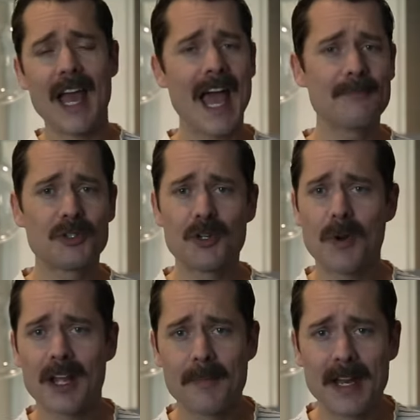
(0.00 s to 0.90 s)
Absolutely
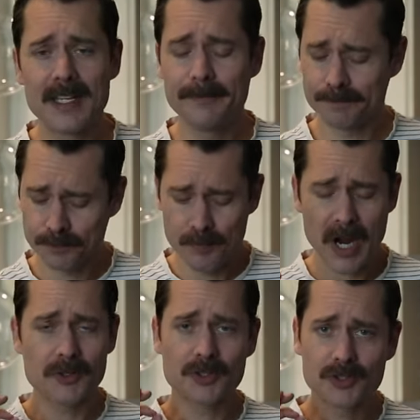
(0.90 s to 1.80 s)
recommend it.
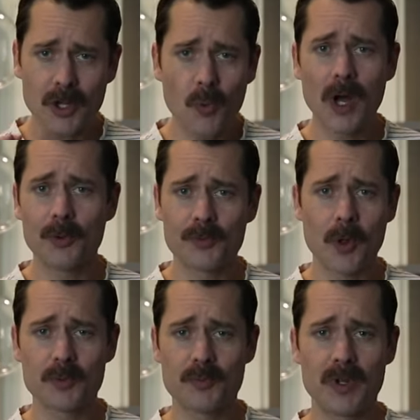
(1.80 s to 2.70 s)
Pairs so well with
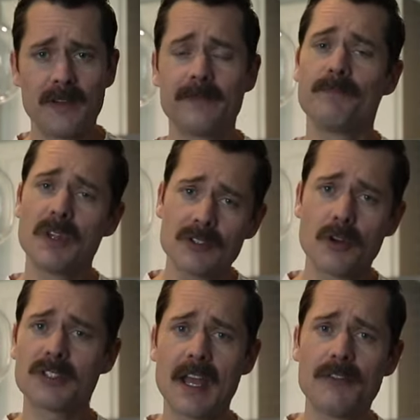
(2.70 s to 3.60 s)
roast beef. As
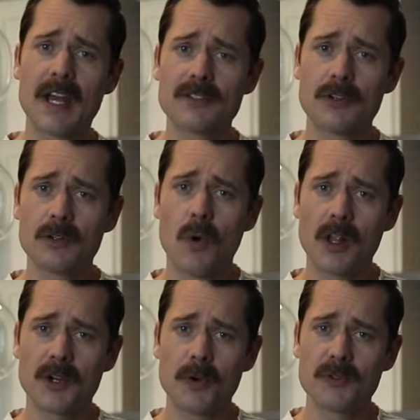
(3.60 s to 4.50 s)
long as you have a nice, good
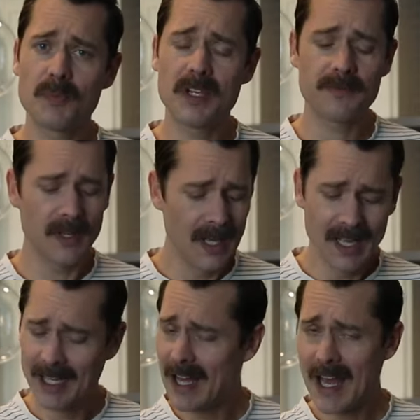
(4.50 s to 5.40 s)
quality roast beef,
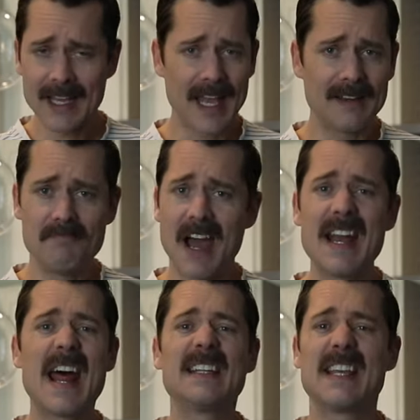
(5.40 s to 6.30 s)
Again,
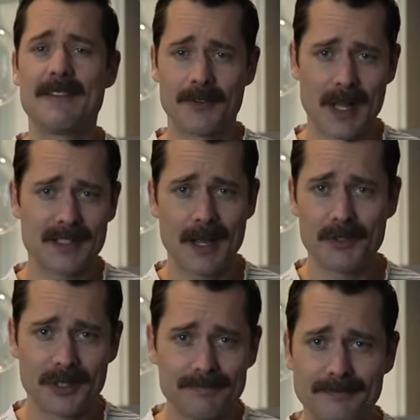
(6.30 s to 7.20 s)
9 out of 10 for that
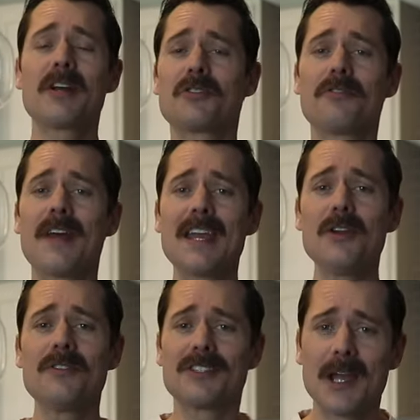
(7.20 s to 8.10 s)
sandwich. Special thank
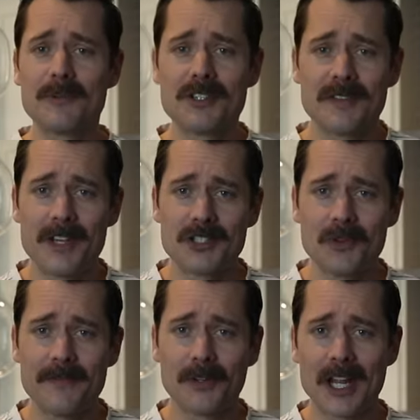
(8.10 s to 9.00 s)
you to Sandwiches of
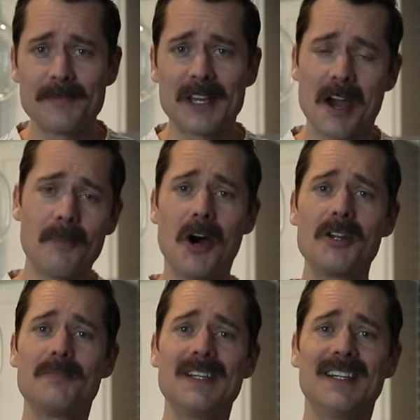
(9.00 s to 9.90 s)
History for letting me come
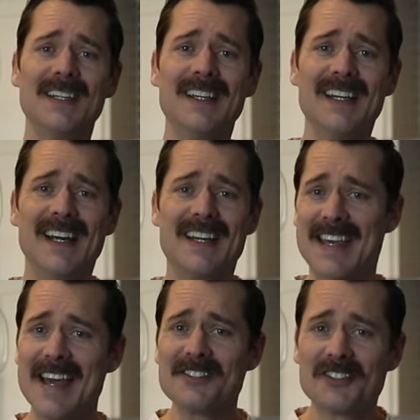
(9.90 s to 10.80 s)
on and be a, a,
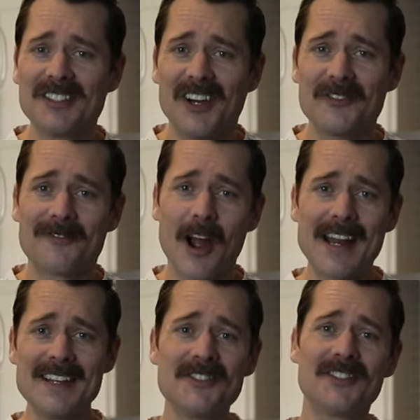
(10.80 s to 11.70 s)
guest on
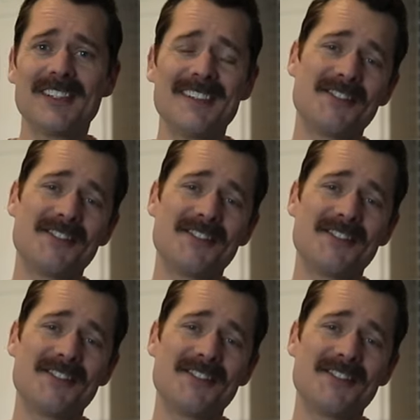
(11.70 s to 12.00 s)
Fridays.